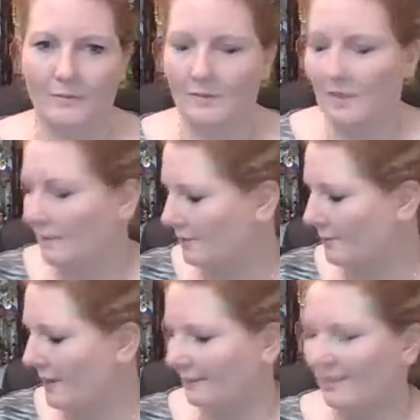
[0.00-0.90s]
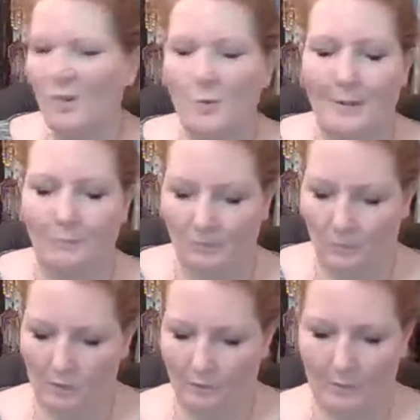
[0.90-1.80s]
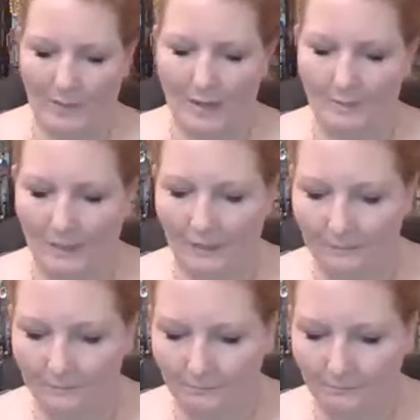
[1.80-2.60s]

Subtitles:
50 in this box, I'll grab some more from behind me.